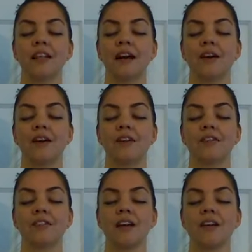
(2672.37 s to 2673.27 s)
Just allow
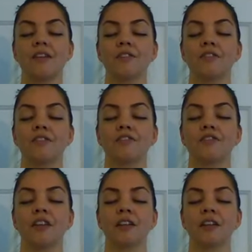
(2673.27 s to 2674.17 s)
yourself to
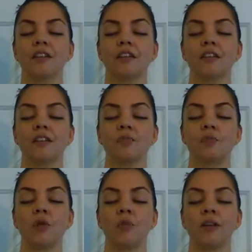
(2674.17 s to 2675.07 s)
feel into
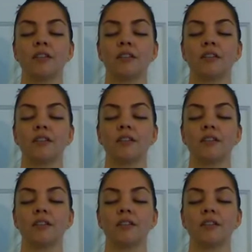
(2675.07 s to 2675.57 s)
this moment.